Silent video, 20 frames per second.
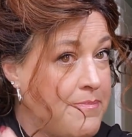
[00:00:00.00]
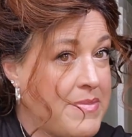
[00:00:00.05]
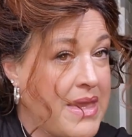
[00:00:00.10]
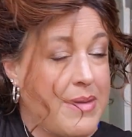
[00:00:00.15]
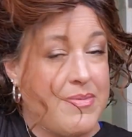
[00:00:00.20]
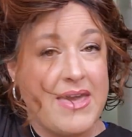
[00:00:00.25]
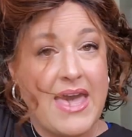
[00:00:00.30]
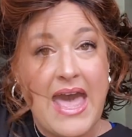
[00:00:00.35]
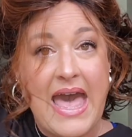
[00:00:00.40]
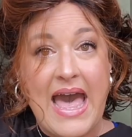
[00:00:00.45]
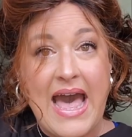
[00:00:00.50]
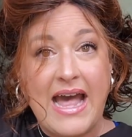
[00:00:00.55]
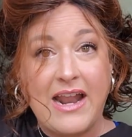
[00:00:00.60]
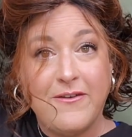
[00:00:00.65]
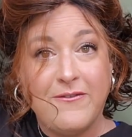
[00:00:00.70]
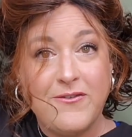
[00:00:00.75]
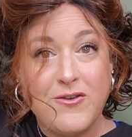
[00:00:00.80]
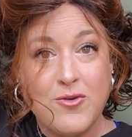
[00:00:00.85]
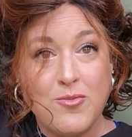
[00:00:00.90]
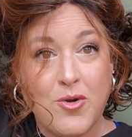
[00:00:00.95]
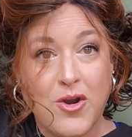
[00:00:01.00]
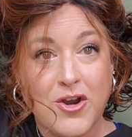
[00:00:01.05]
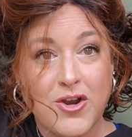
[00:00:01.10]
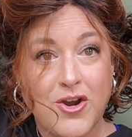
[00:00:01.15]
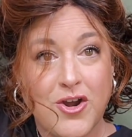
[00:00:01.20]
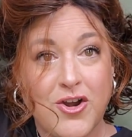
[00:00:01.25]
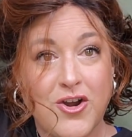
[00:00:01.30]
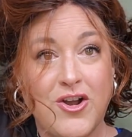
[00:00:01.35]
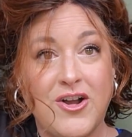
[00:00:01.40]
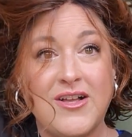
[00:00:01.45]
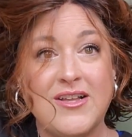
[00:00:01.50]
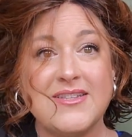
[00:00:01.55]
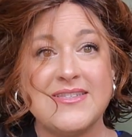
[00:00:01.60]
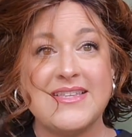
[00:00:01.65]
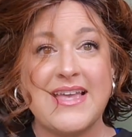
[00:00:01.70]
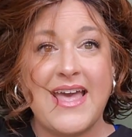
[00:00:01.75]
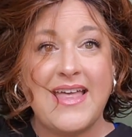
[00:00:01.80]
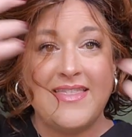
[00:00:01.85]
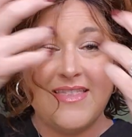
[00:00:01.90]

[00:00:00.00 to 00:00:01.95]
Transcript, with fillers: maybe add a few more curls,